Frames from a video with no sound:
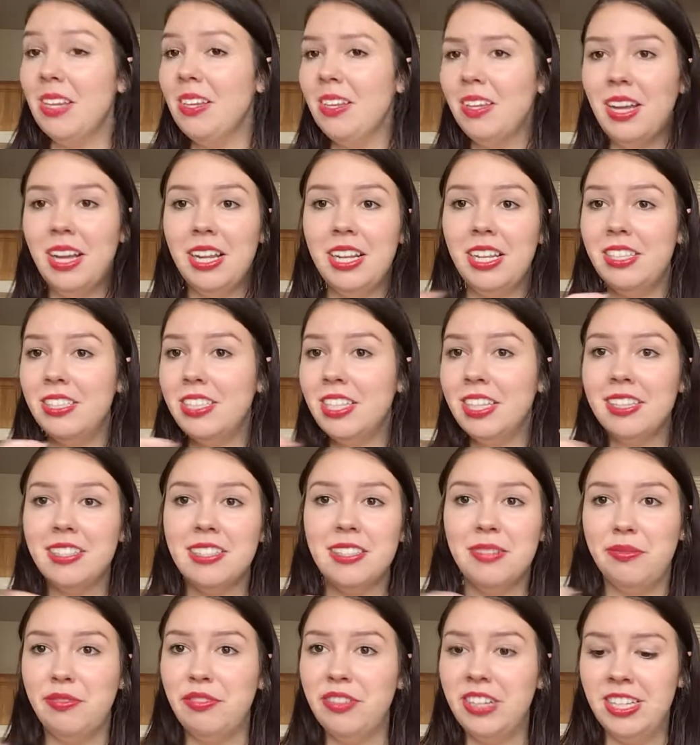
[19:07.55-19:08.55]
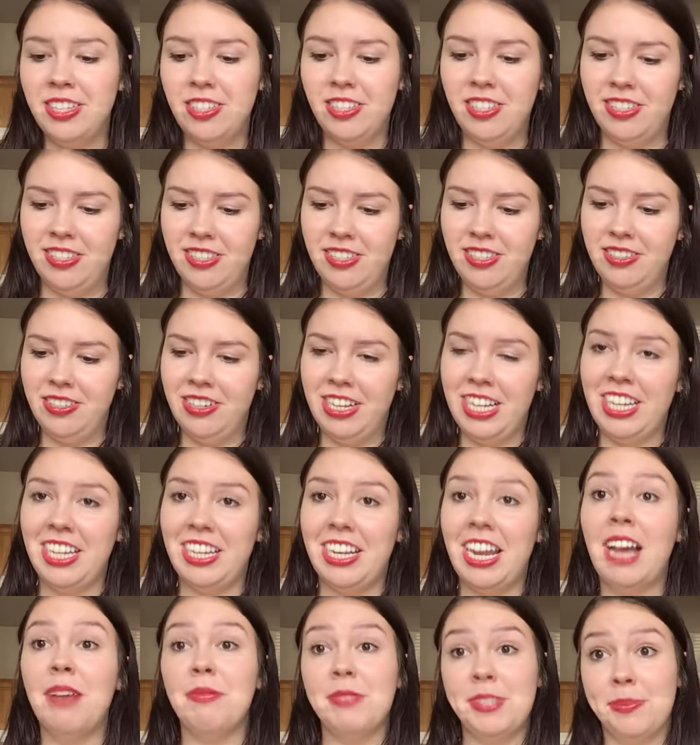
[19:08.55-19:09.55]
I need to get some finishes so I can
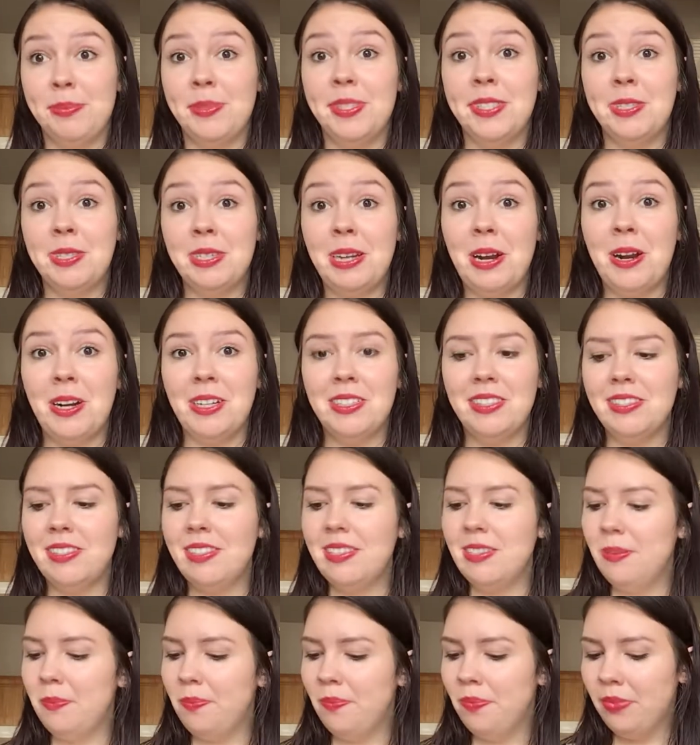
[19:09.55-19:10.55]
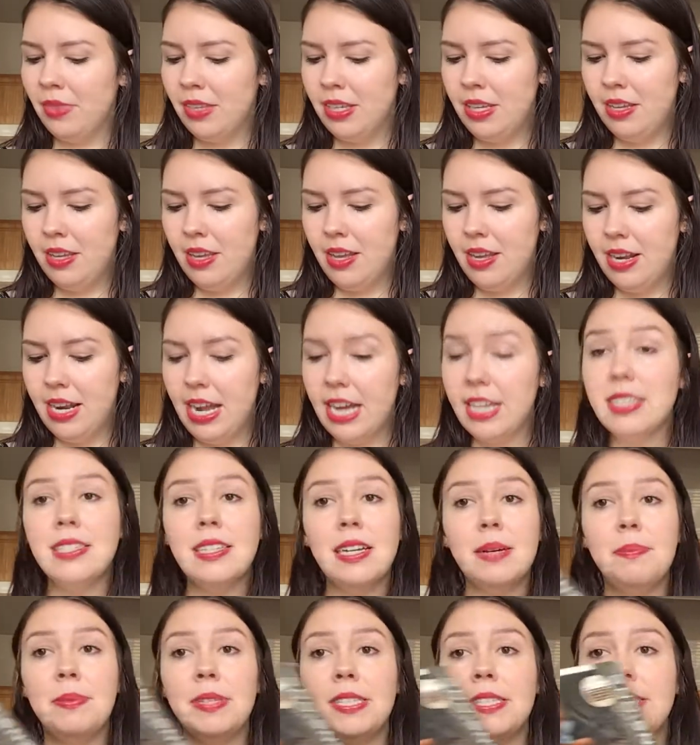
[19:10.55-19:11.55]
have some starts. Next
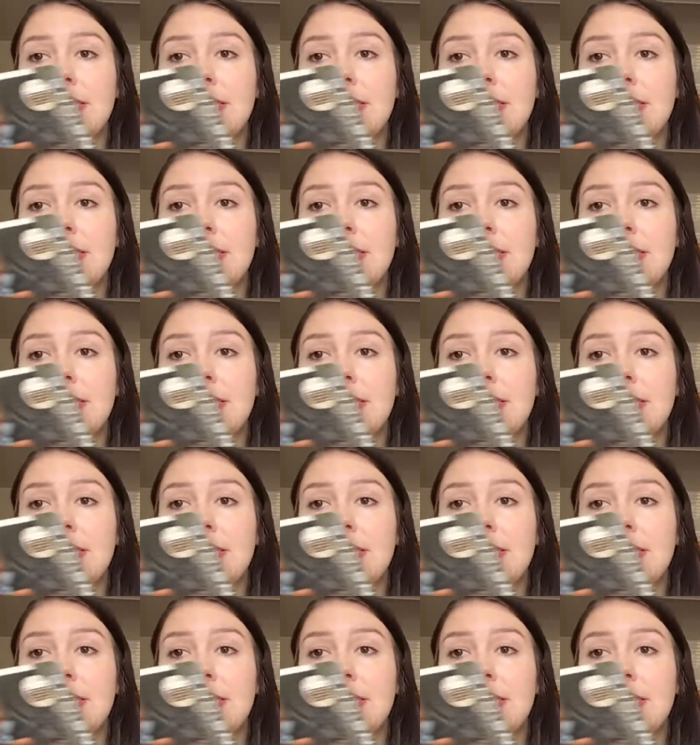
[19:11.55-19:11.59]
up is